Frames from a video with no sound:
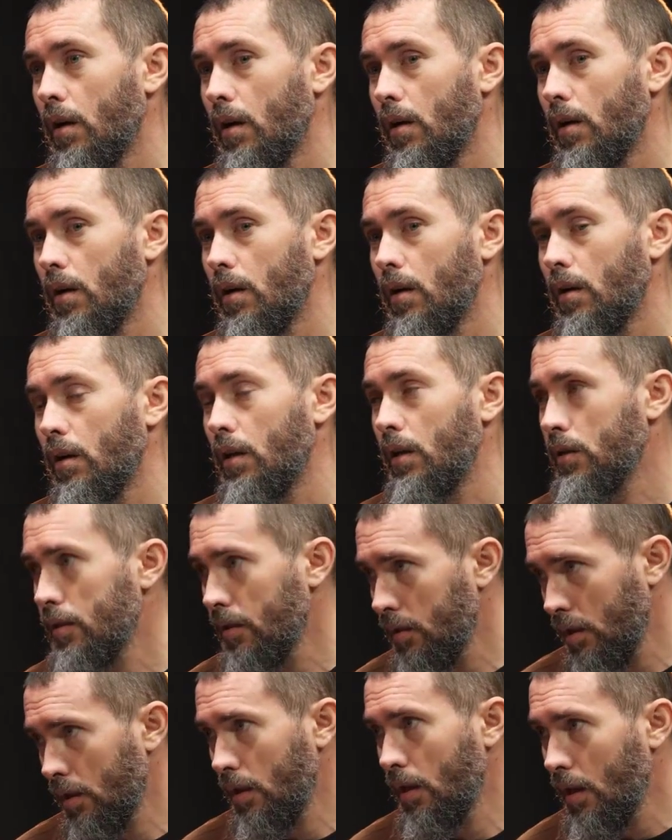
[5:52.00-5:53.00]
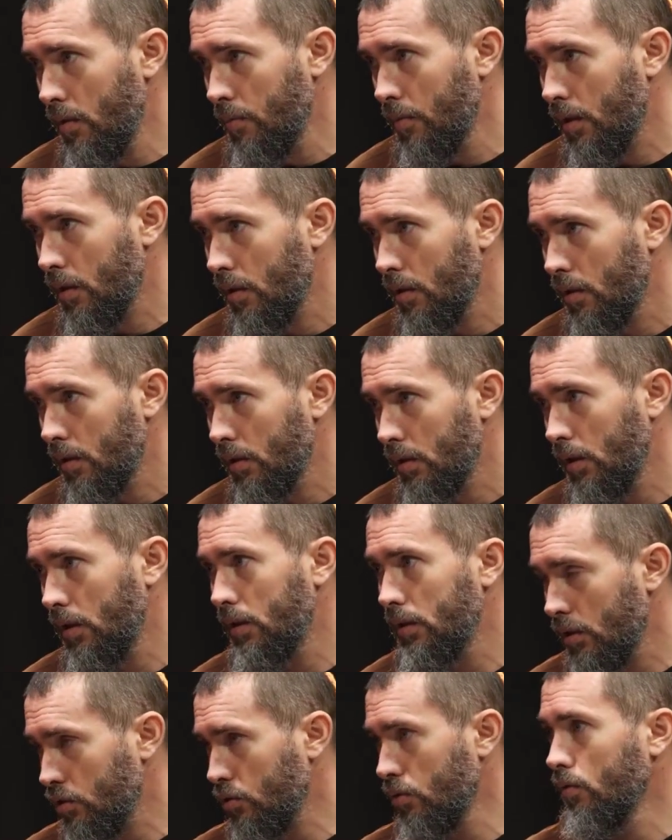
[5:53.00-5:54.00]
you come here to a separate
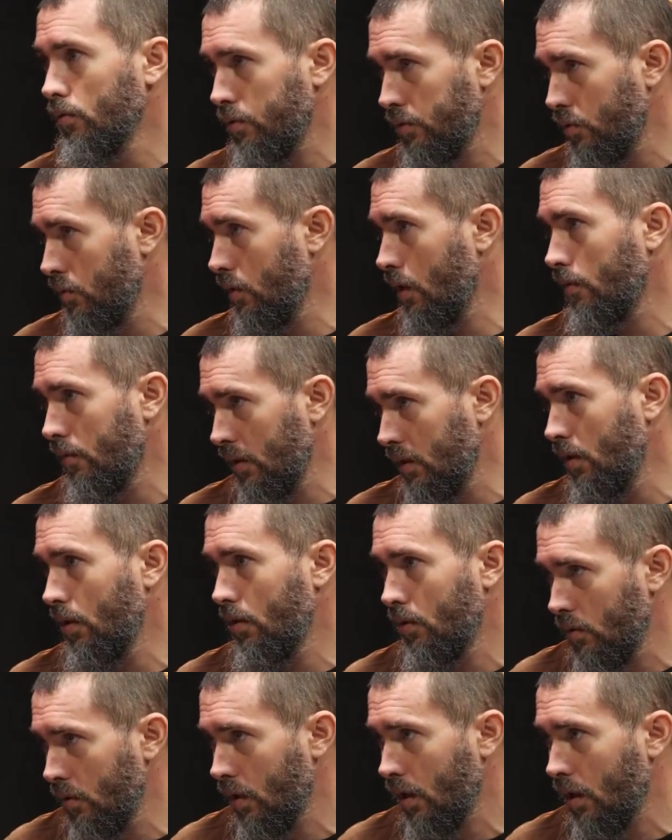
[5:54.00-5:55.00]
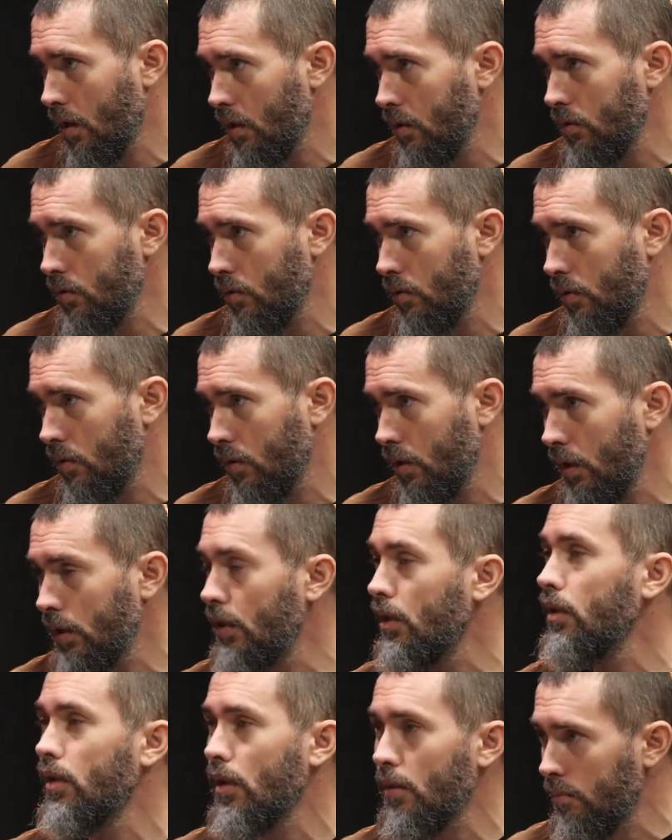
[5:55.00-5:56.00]
location and you play there, you basically
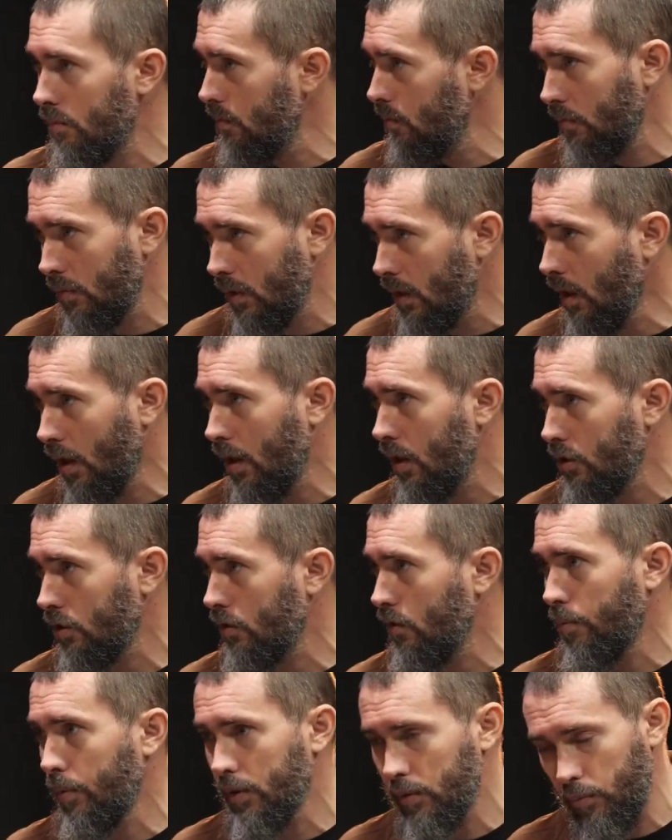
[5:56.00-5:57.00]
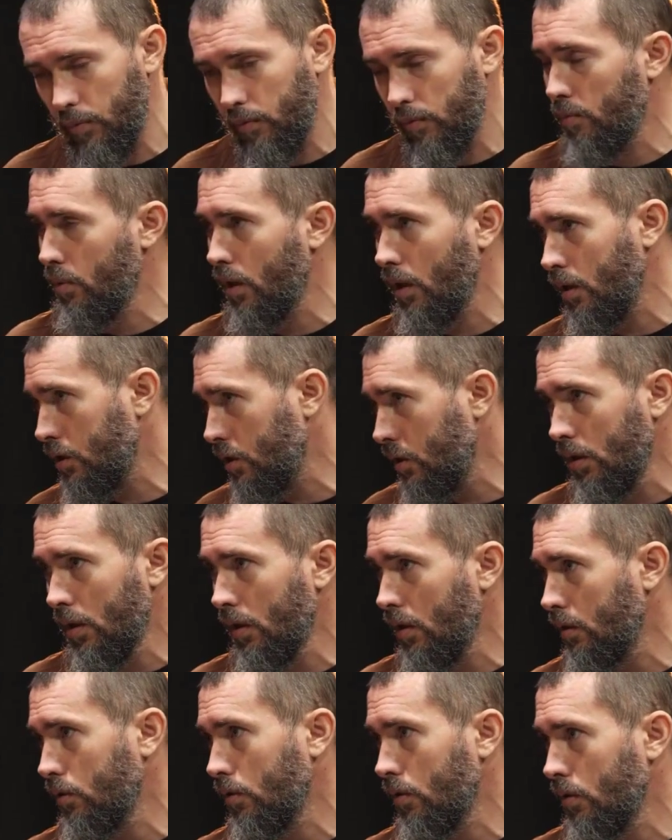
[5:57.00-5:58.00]
choose the games that you like, you
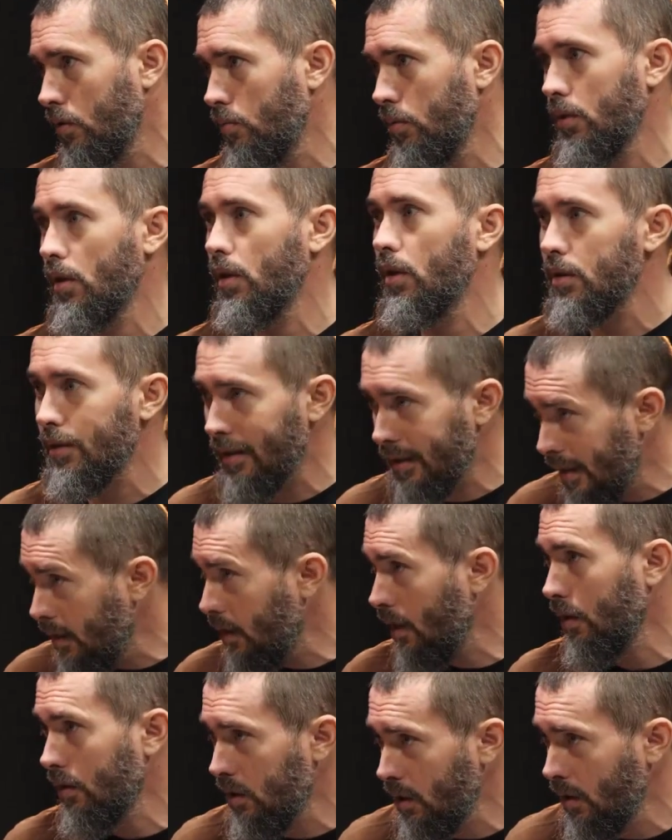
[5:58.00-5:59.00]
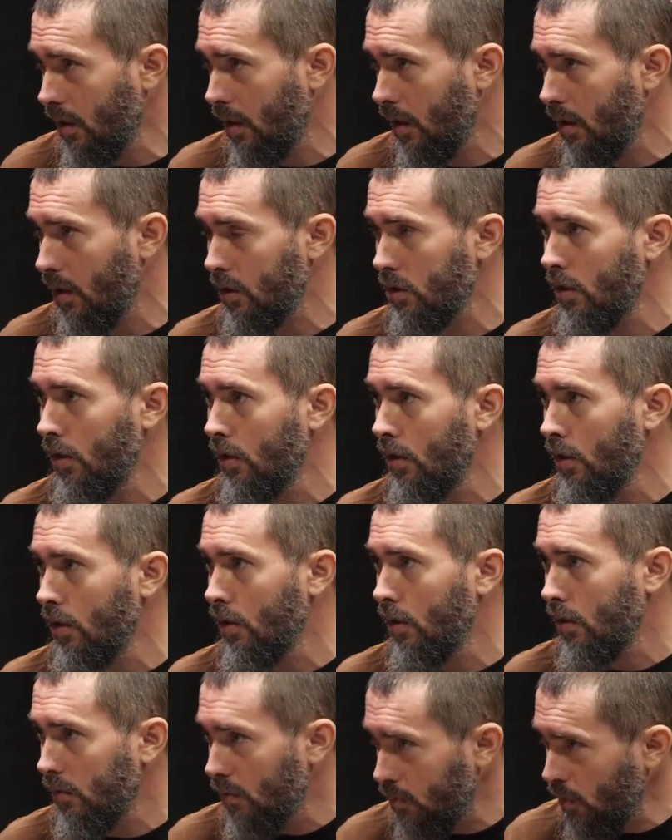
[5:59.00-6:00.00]
also play, but you also get money
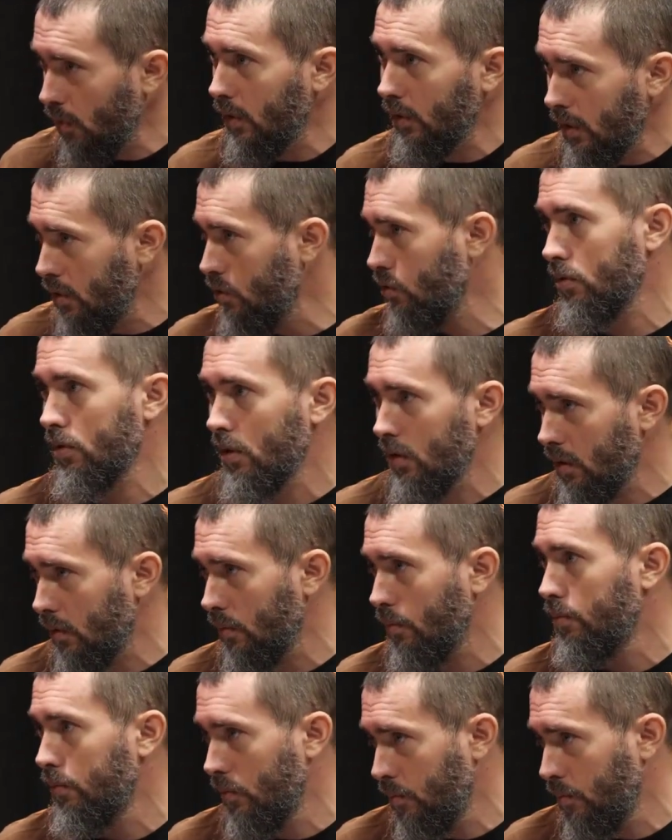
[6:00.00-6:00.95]
for it as a bonus.